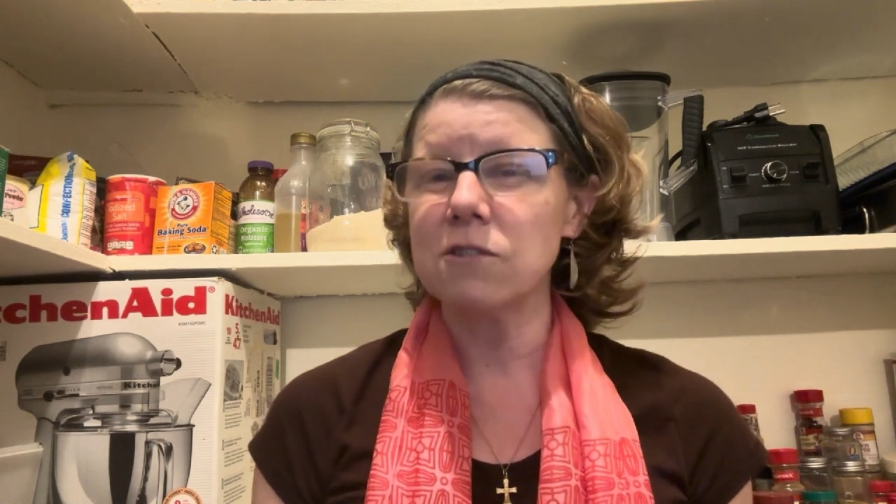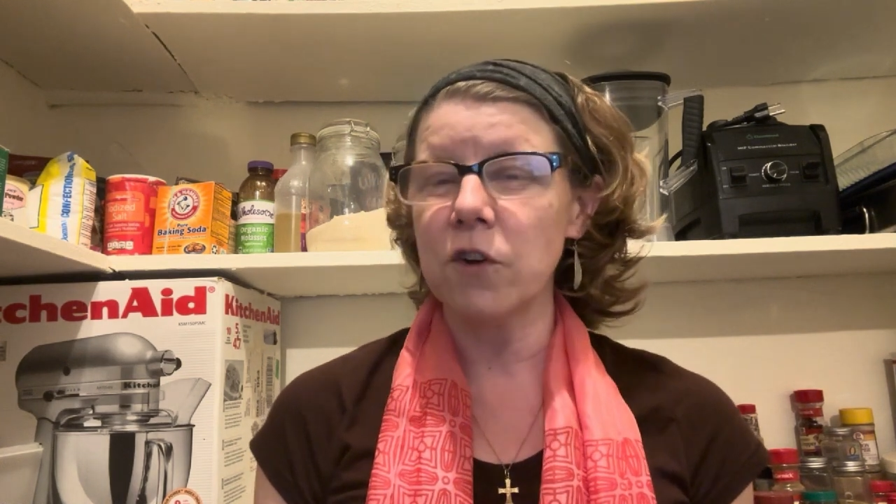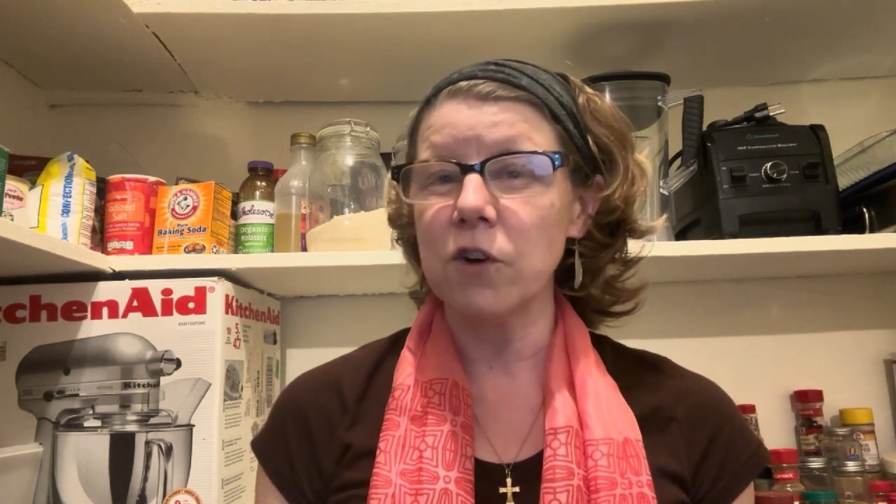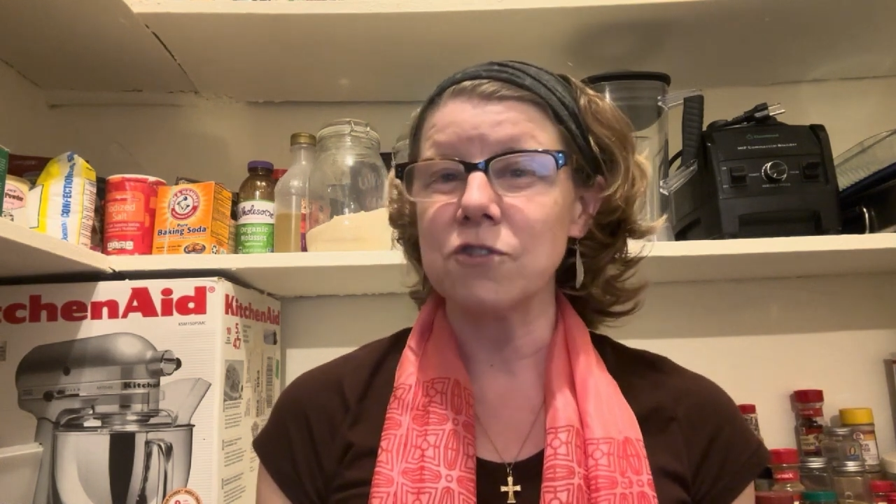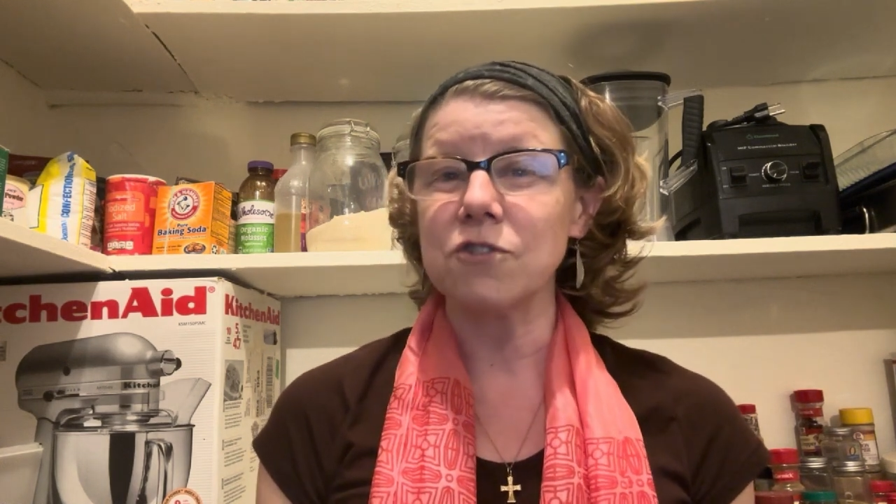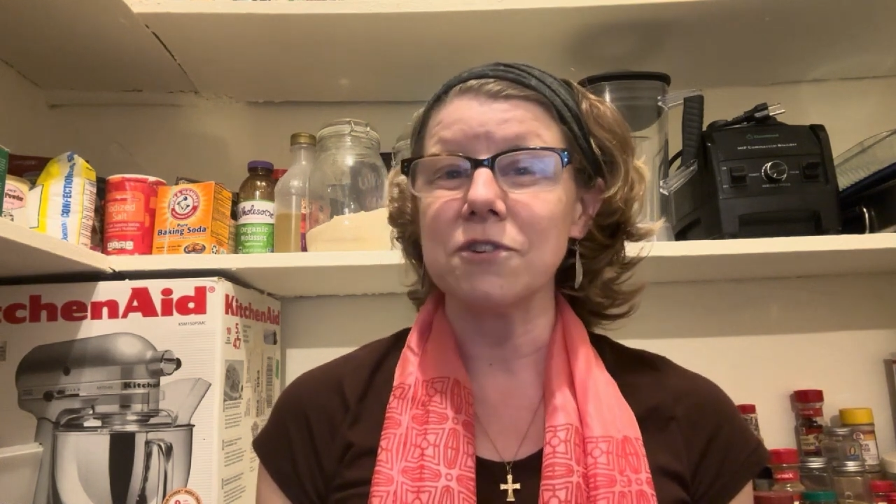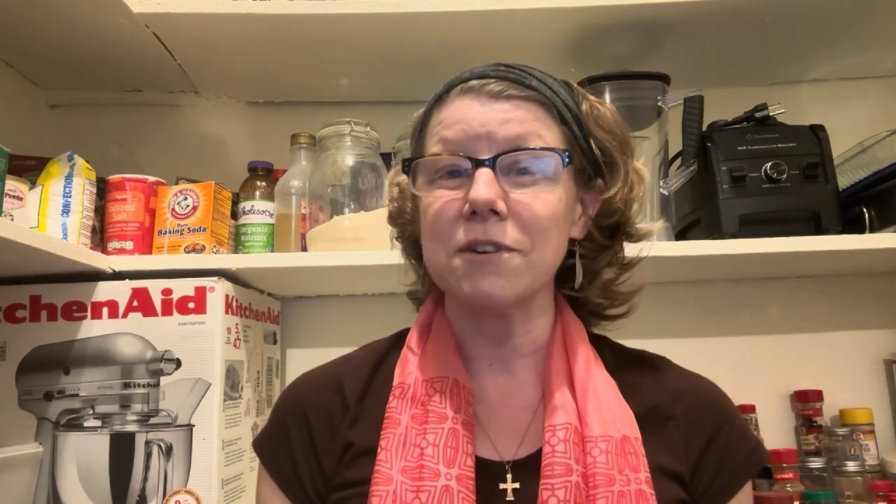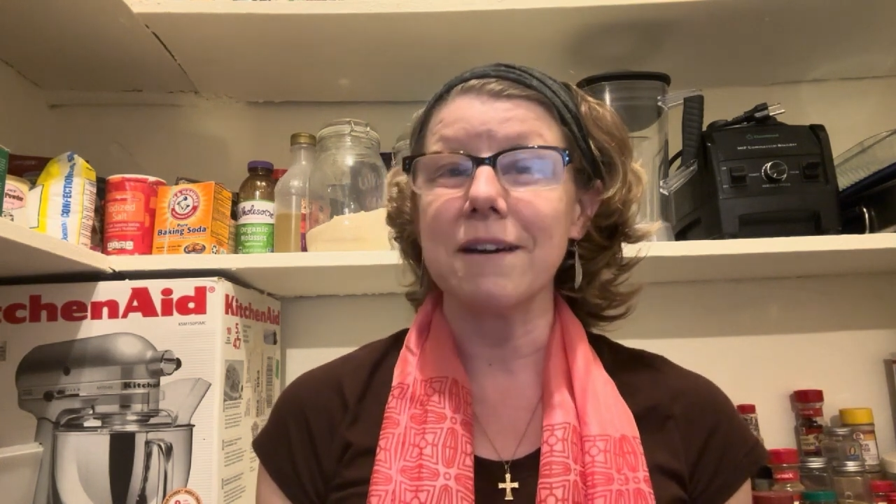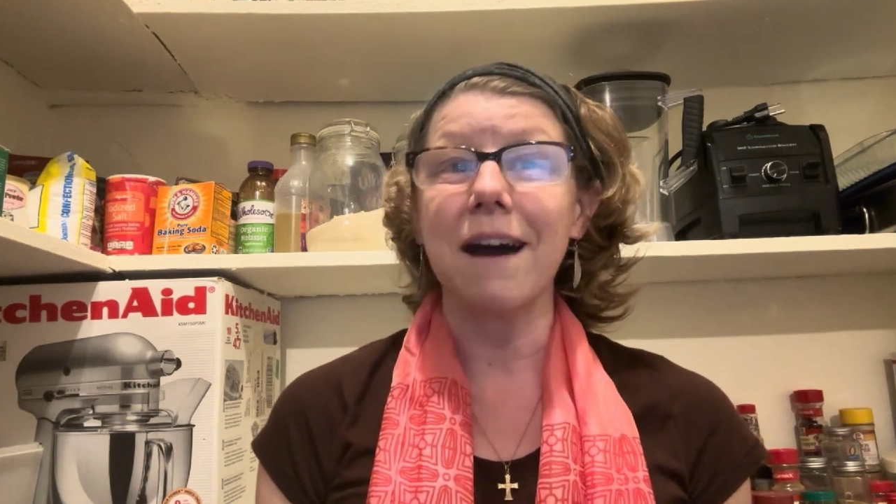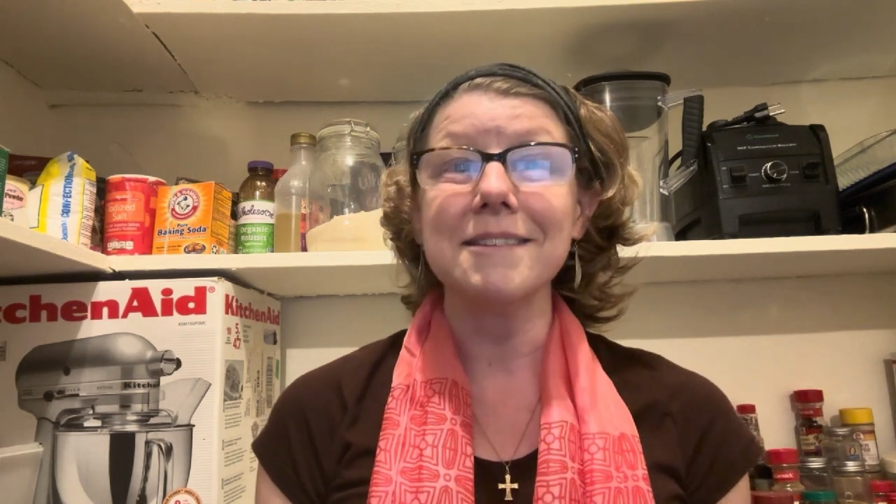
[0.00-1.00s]
verse,
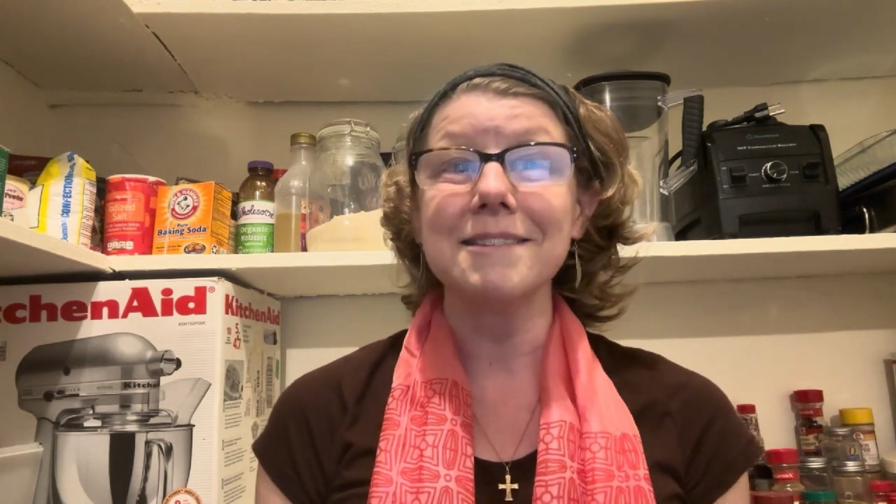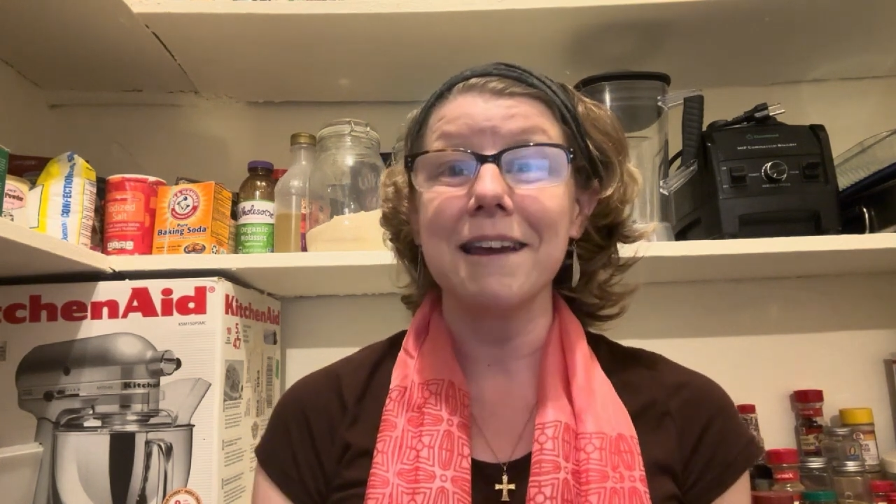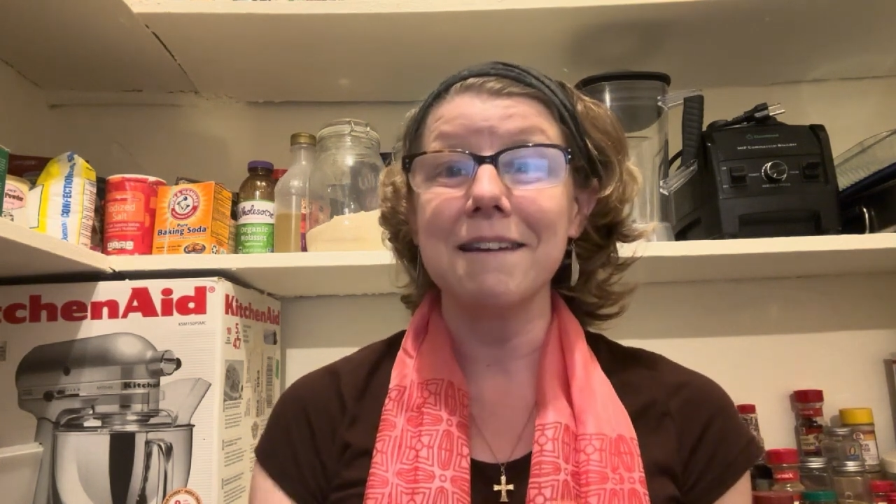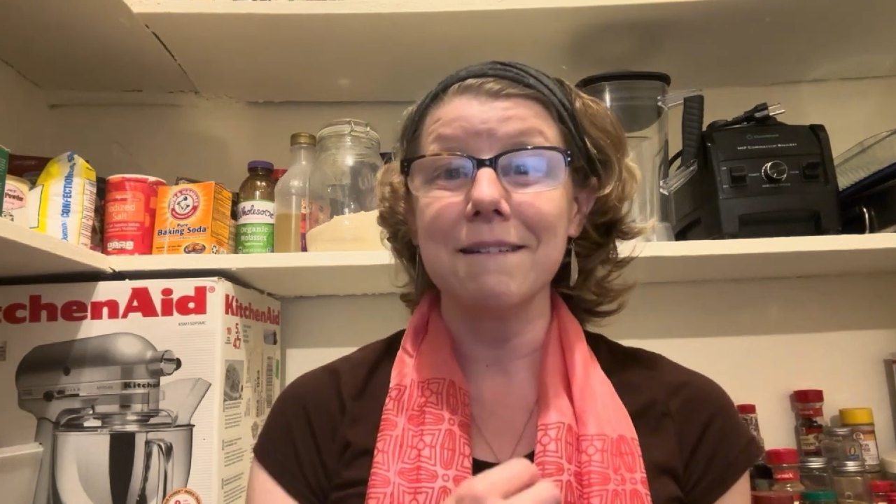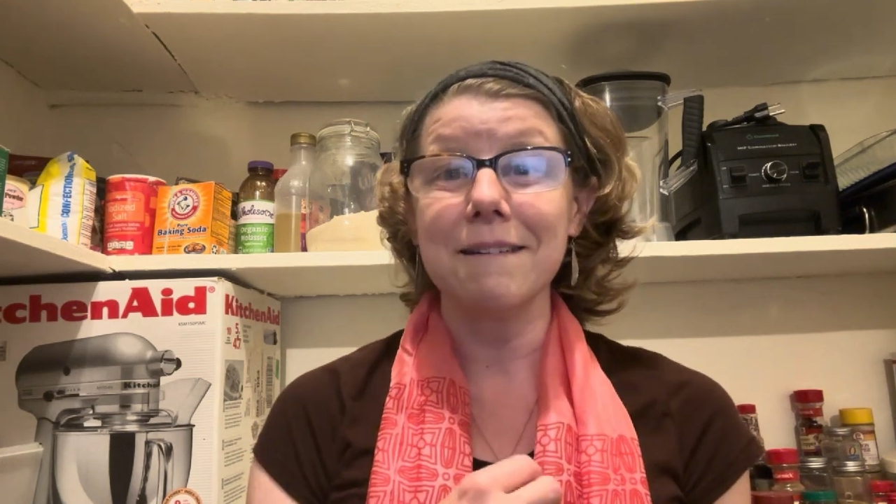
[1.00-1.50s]
the